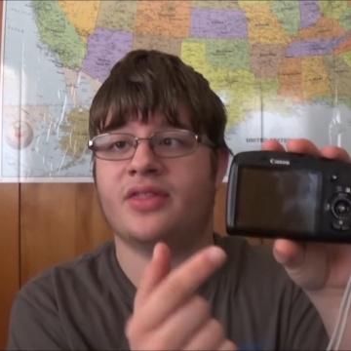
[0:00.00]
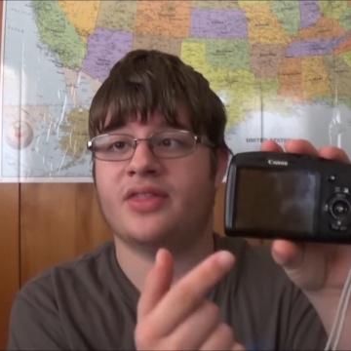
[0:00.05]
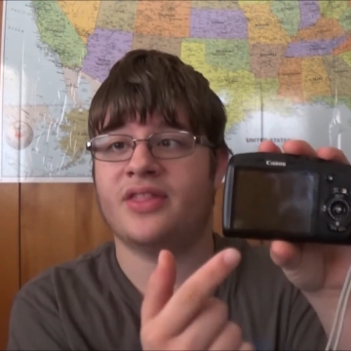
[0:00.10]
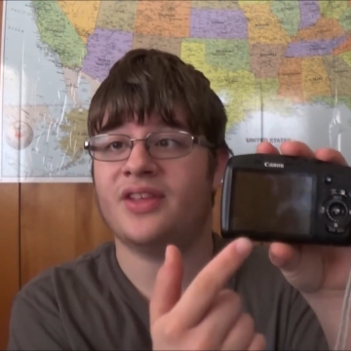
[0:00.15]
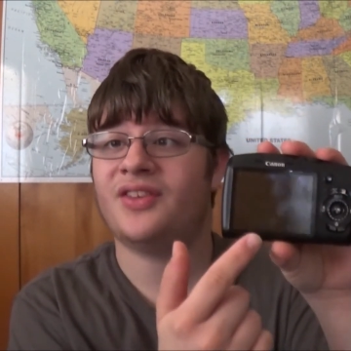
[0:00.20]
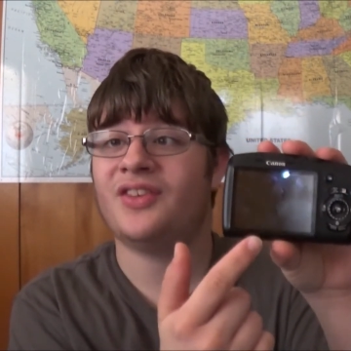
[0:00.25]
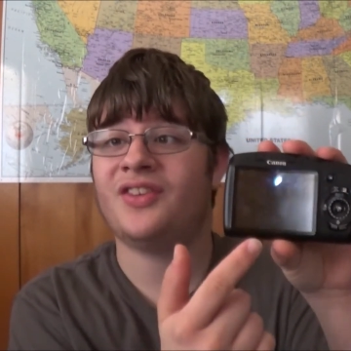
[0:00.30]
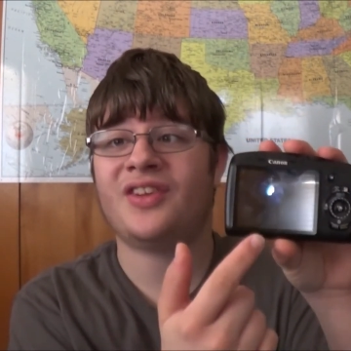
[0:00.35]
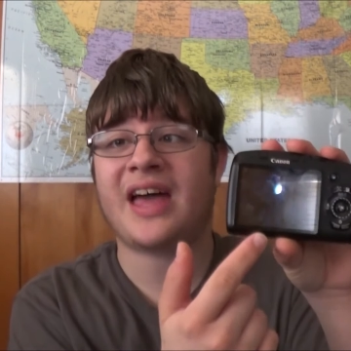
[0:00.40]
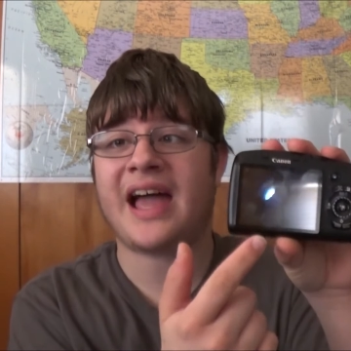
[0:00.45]

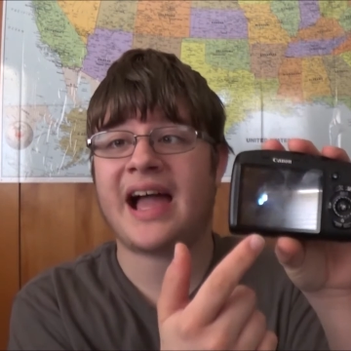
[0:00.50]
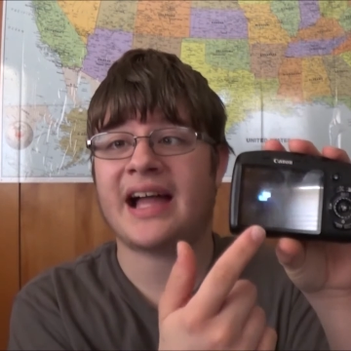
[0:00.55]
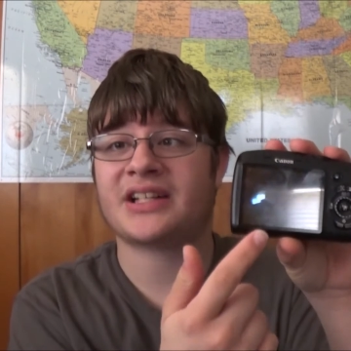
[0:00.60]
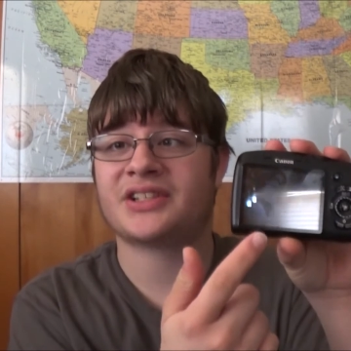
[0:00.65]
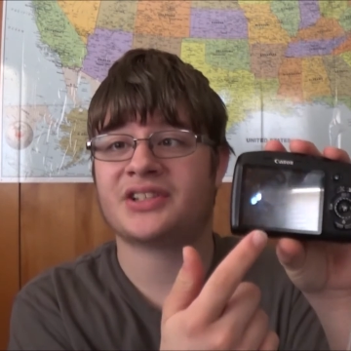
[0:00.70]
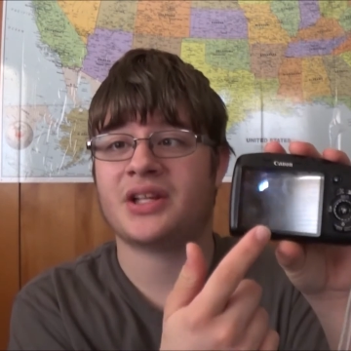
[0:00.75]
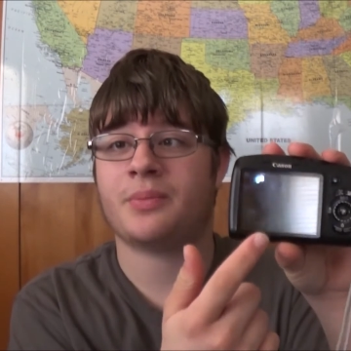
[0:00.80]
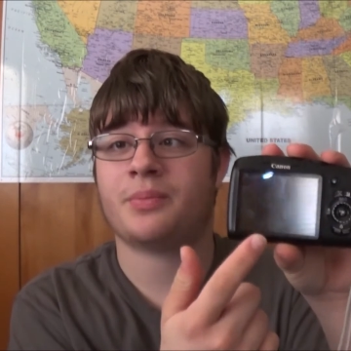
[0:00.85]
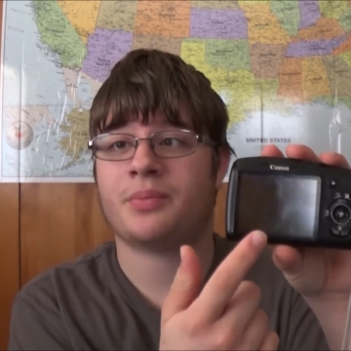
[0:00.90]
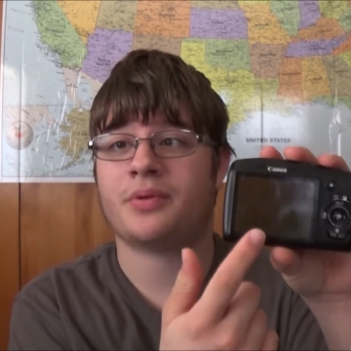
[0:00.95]
This is
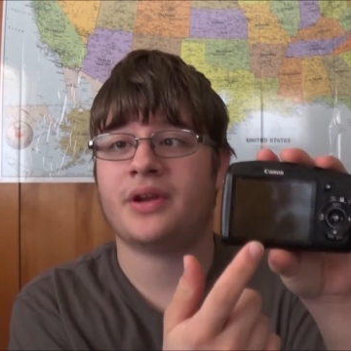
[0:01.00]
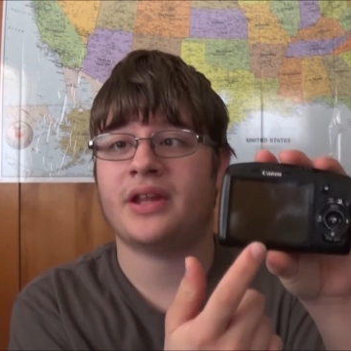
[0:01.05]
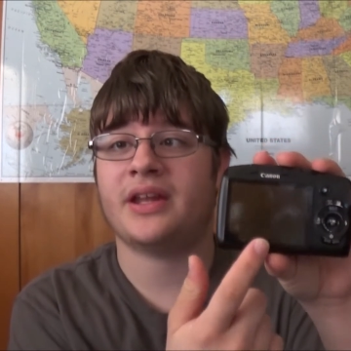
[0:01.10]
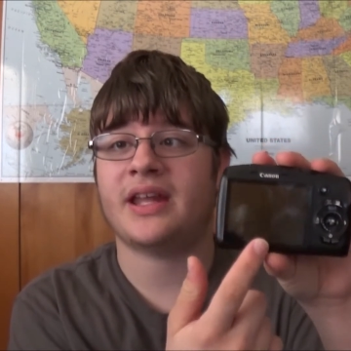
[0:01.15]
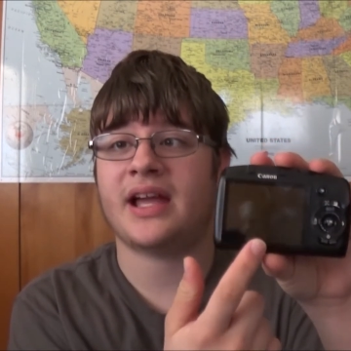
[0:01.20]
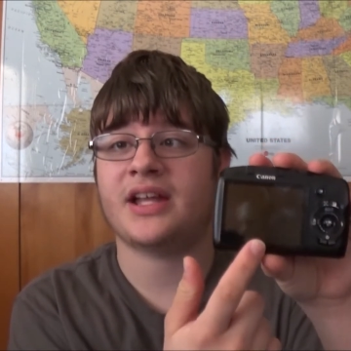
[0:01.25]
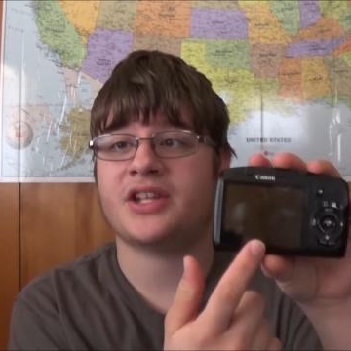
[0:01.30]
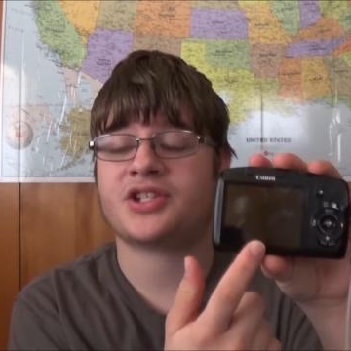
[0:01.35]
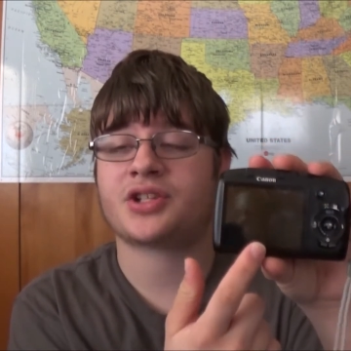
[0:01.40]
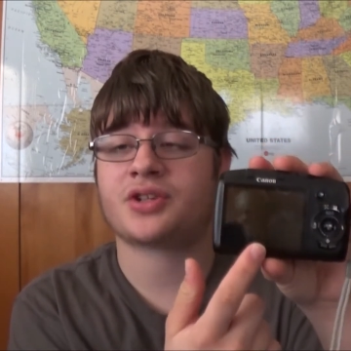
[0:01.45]
actually a pretty
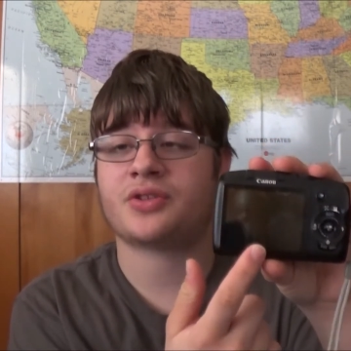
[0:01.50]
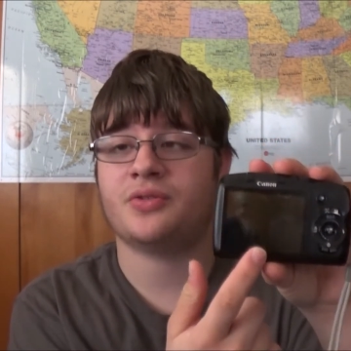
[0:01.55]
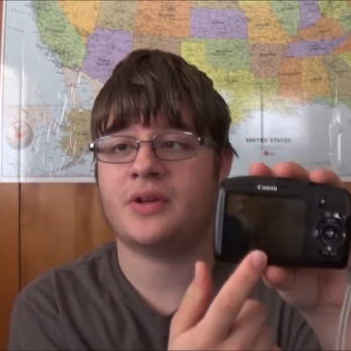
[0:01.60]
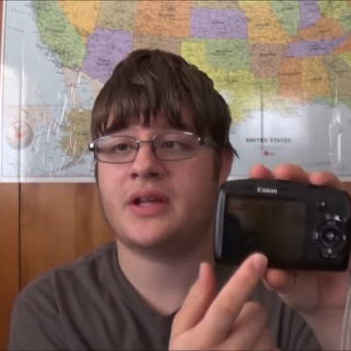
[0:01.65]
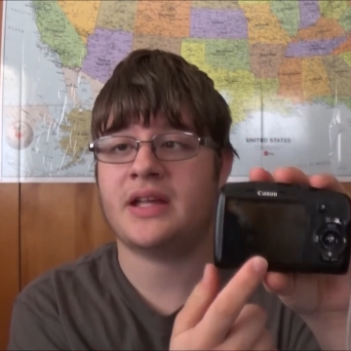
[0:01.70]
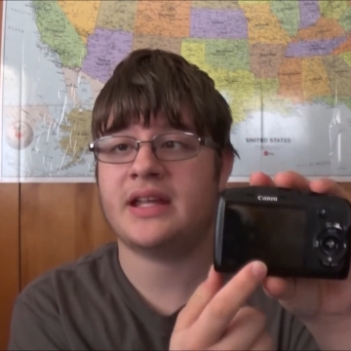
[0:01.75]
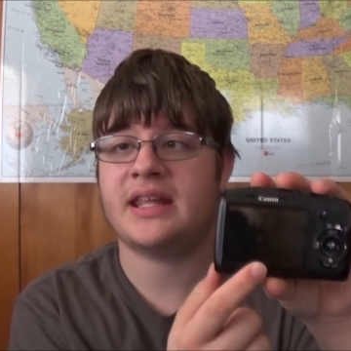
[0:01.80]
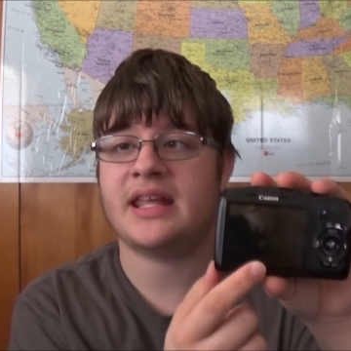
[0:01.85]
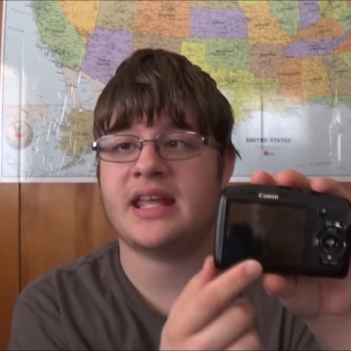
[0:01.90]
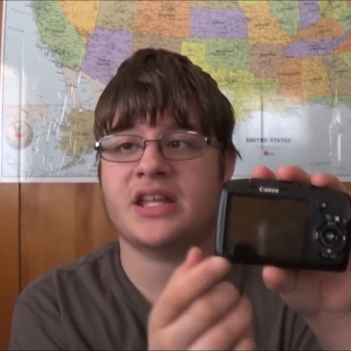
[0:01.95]
nice screen.